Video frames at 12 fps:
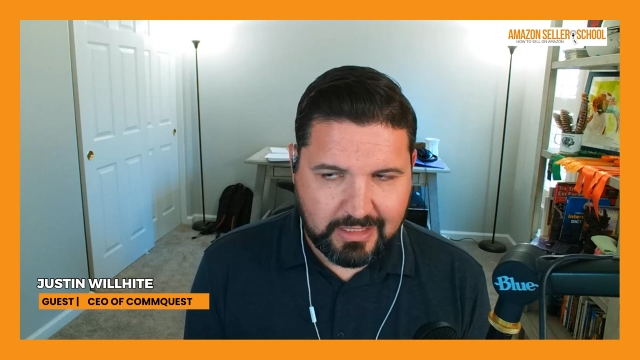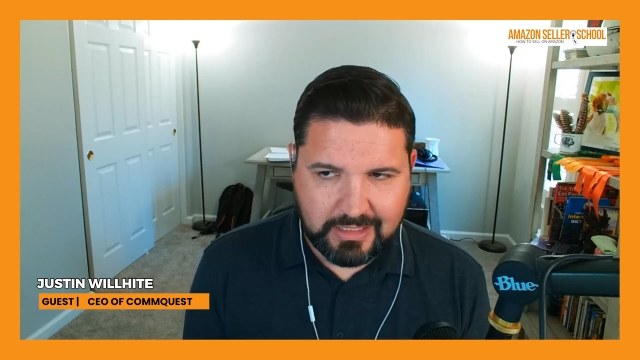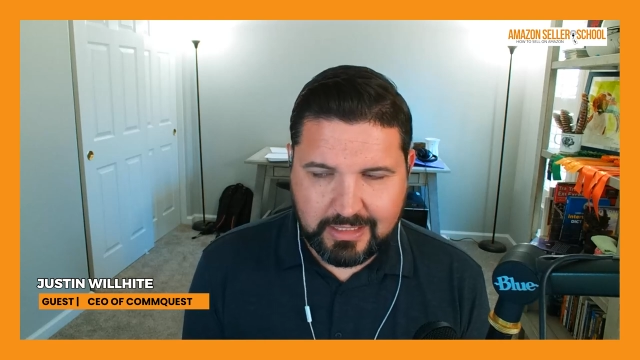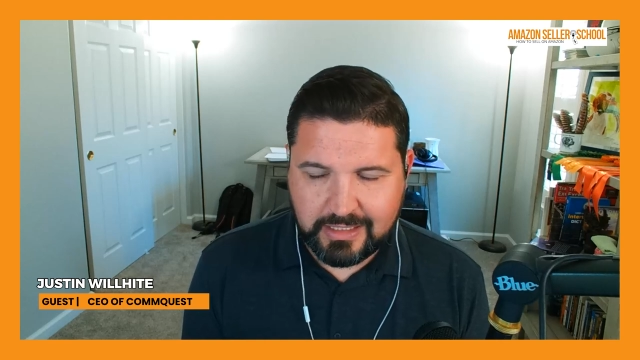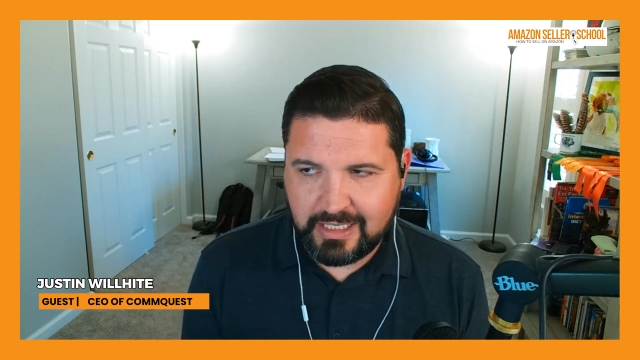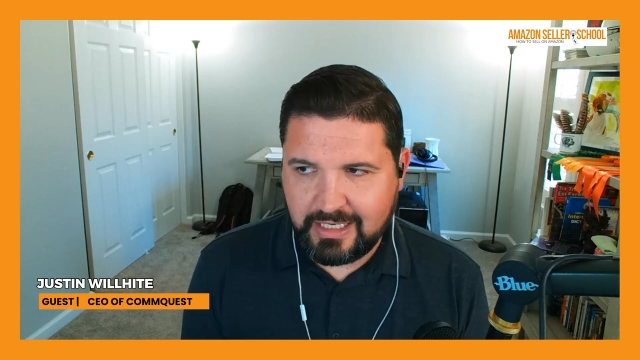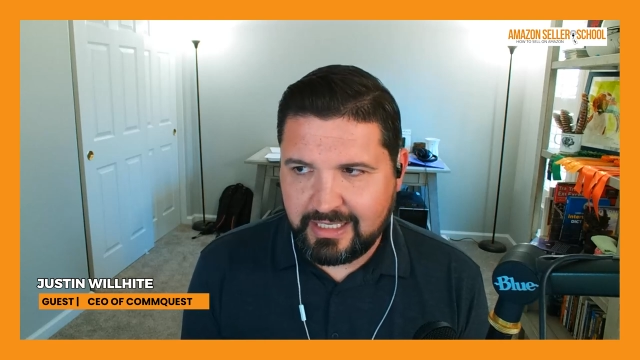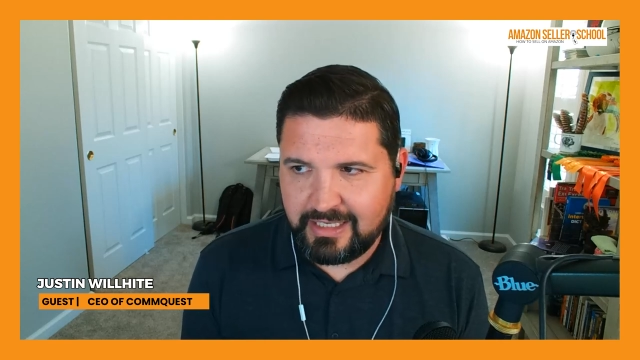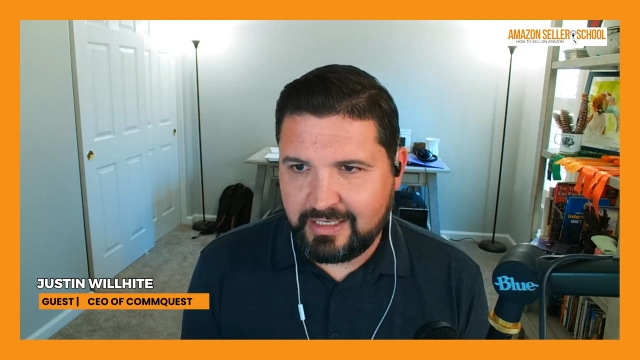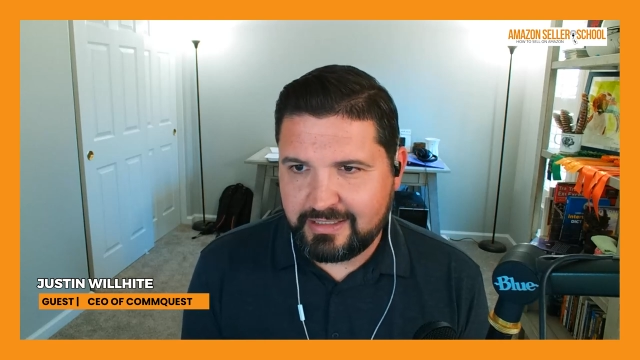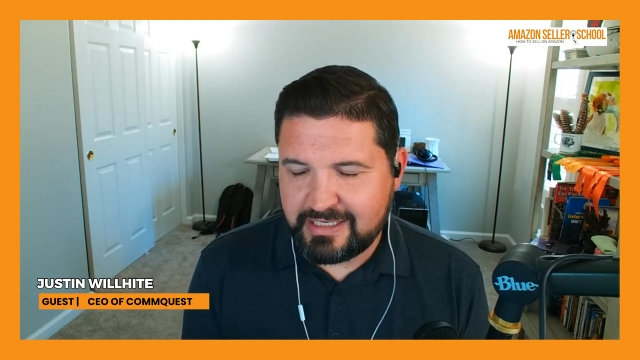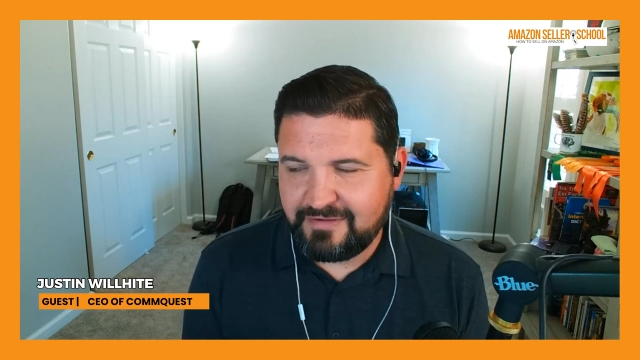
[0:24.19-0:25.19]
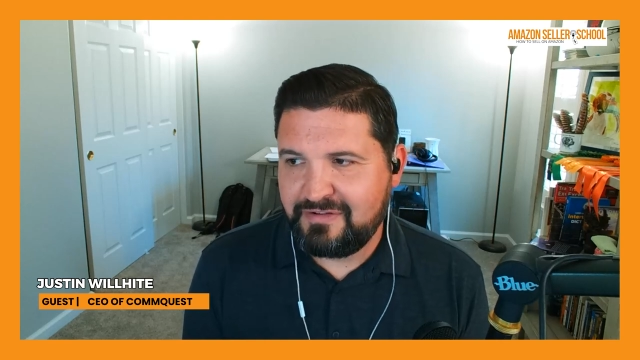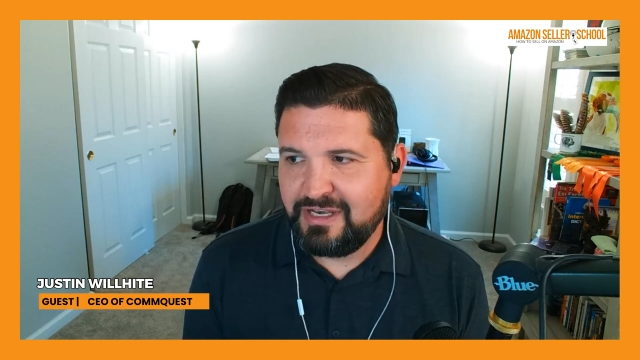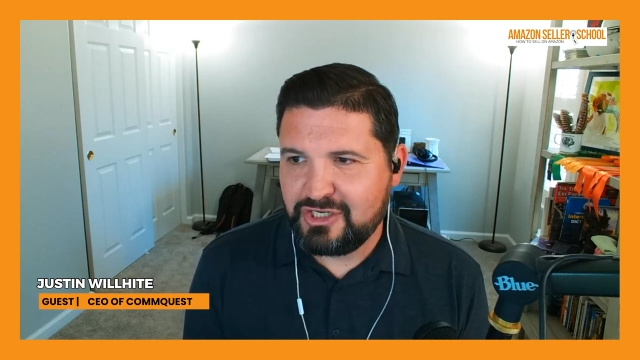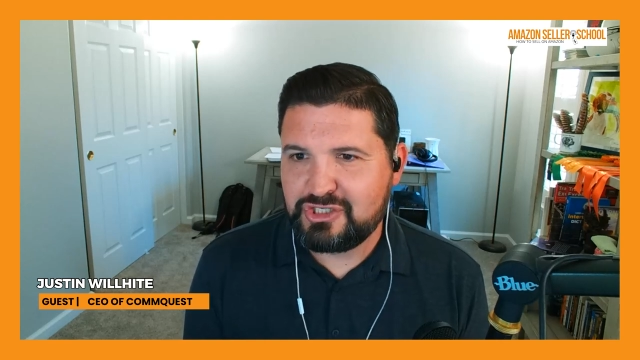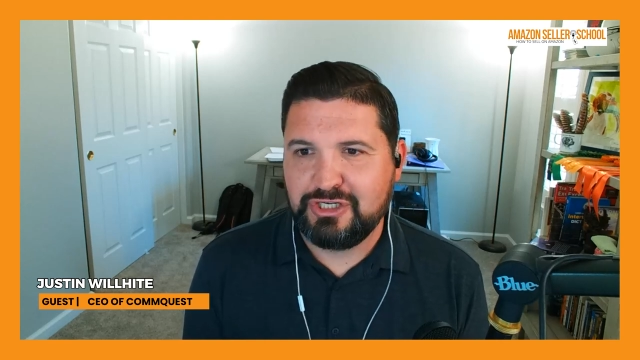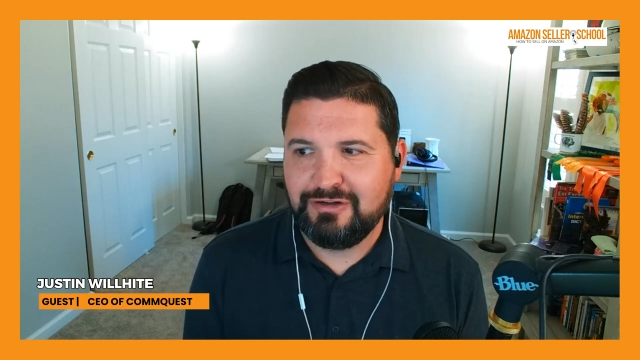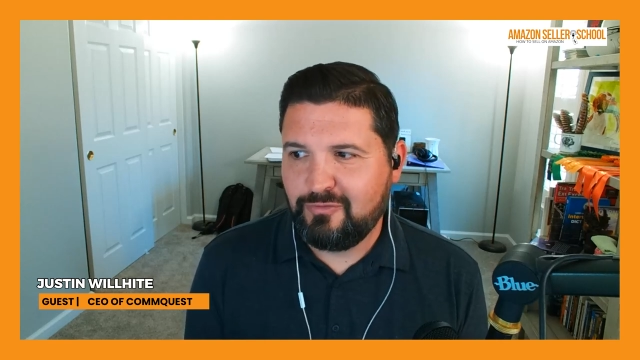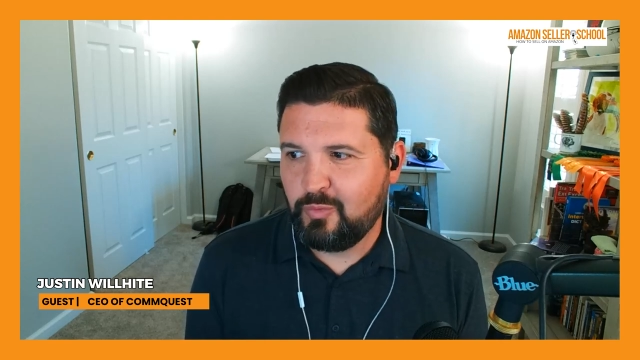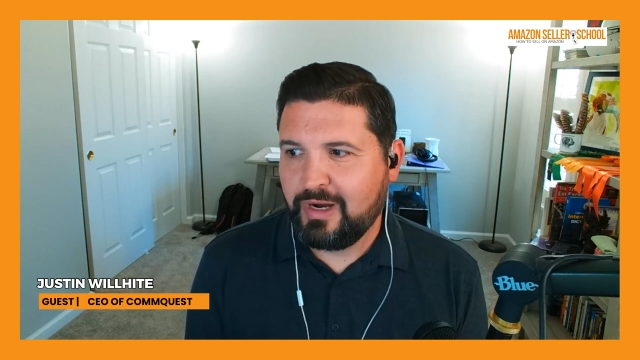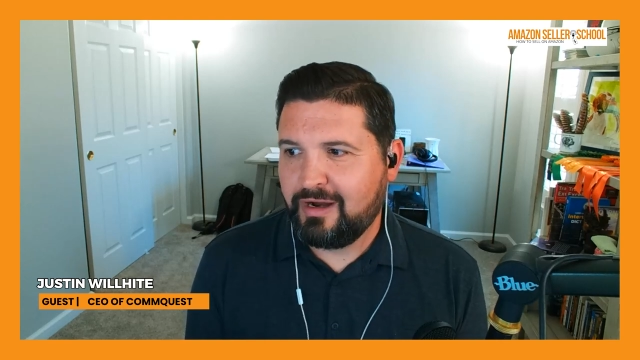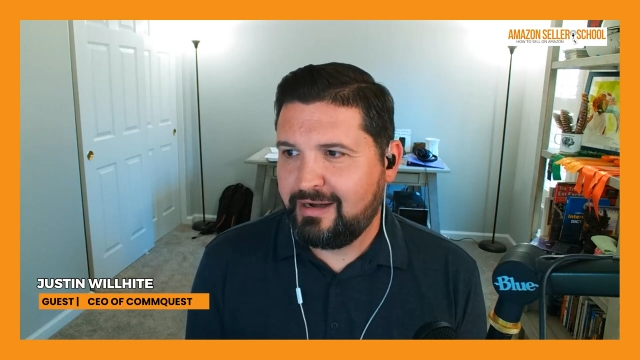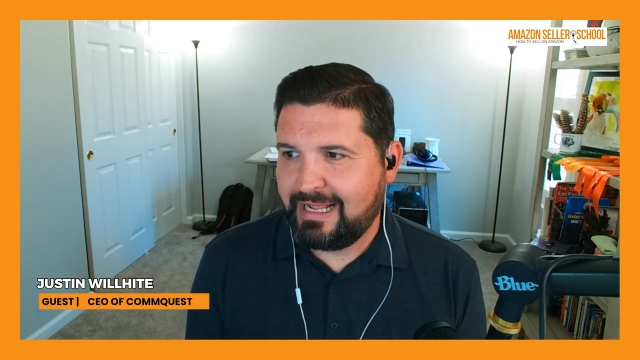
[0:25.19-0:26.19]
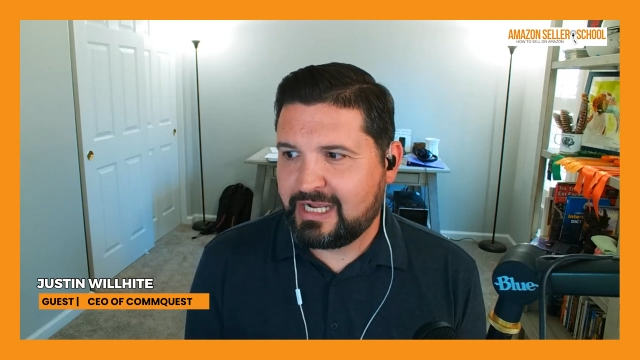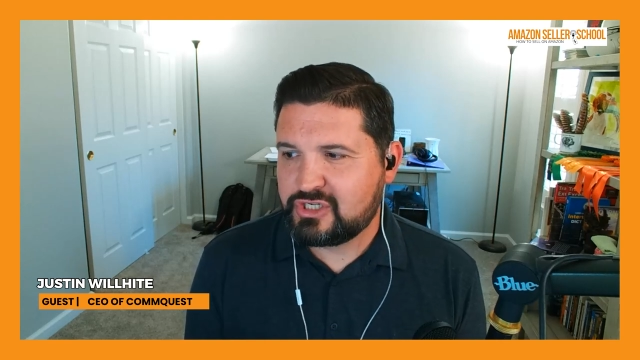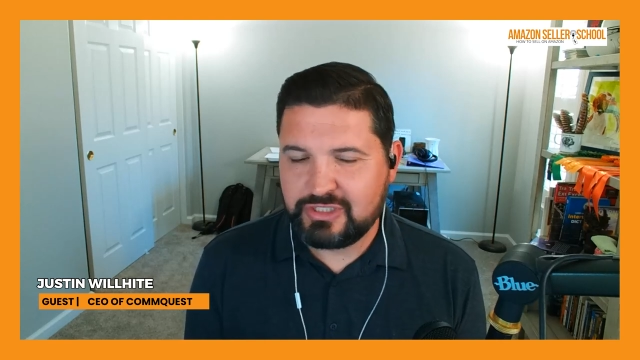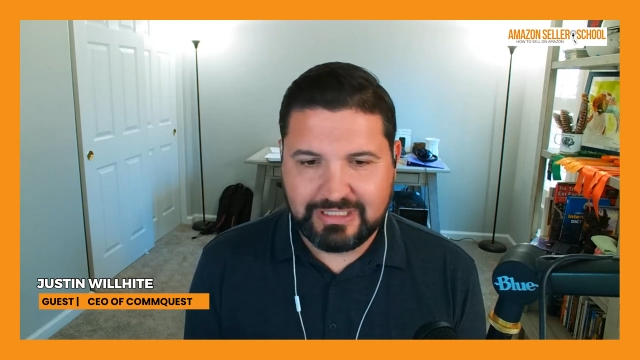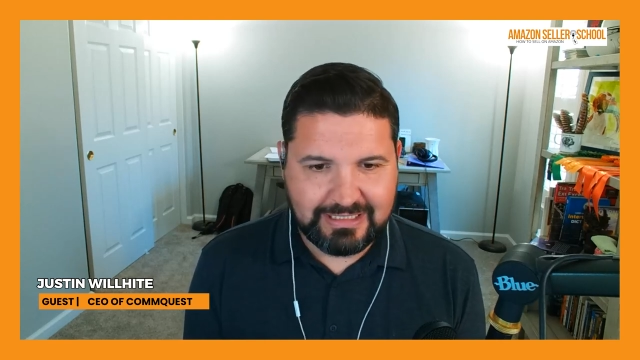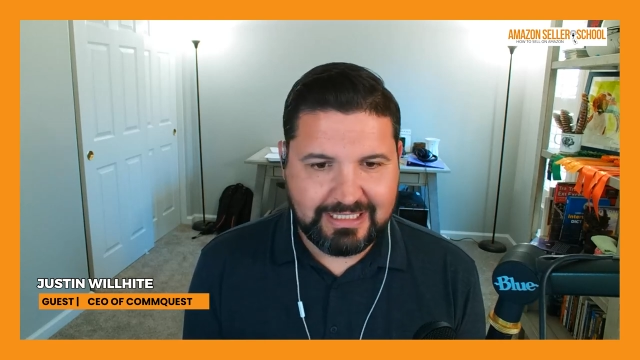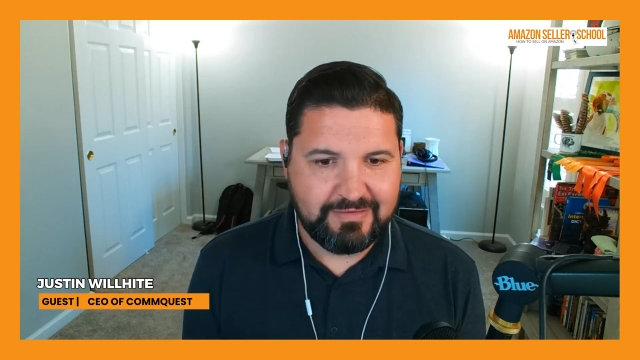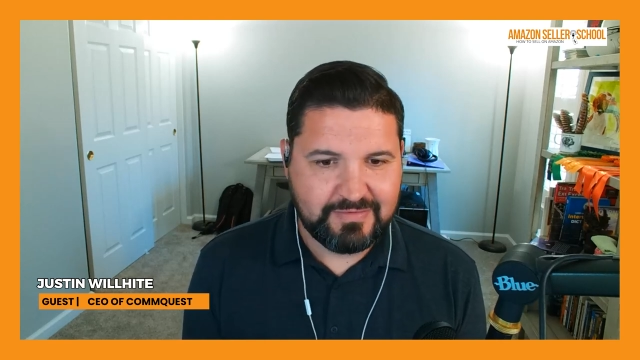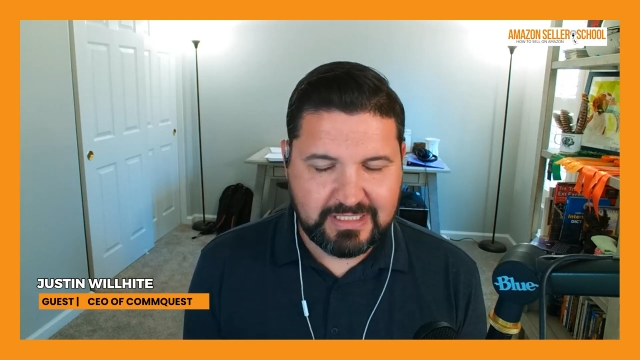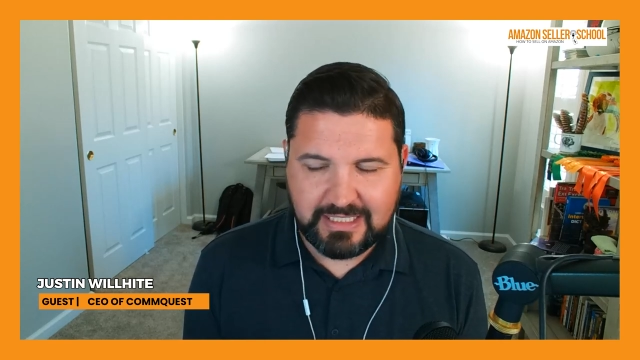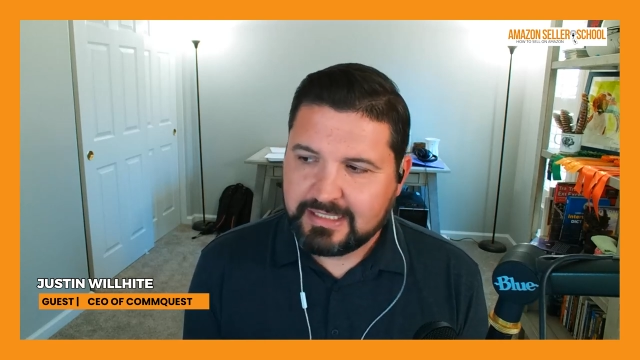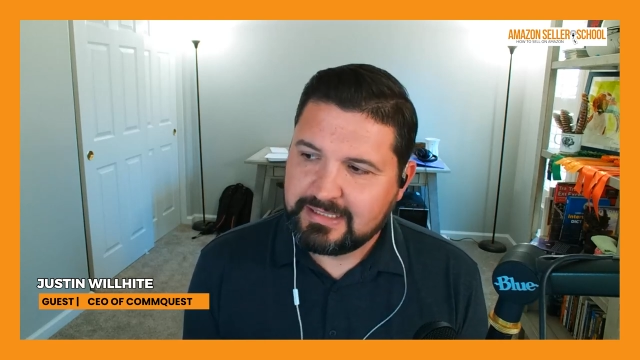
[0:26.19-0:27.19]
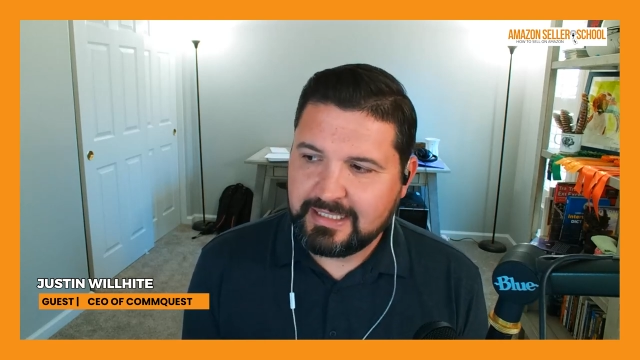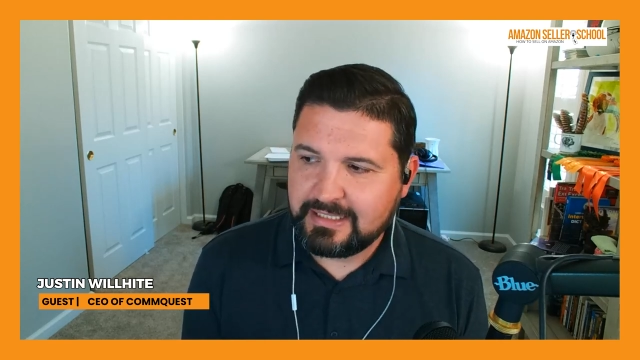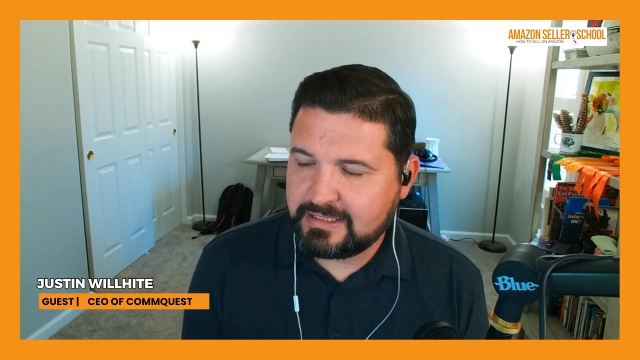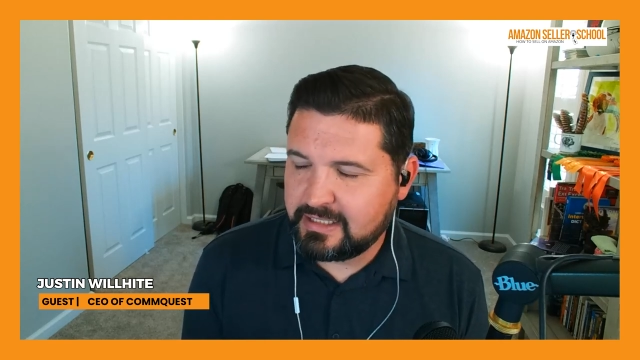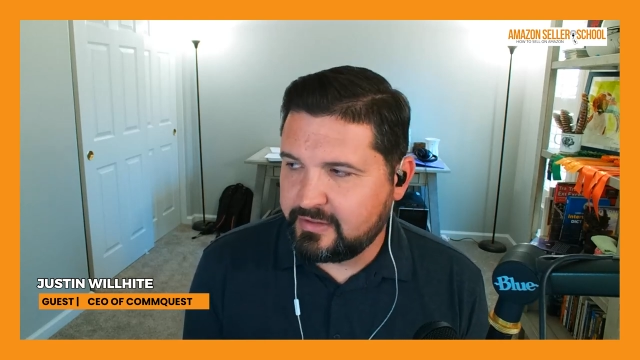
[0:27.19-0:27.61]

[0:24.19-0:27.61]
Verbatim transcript: Like, I kind of get a definition of where it actually lives and exists.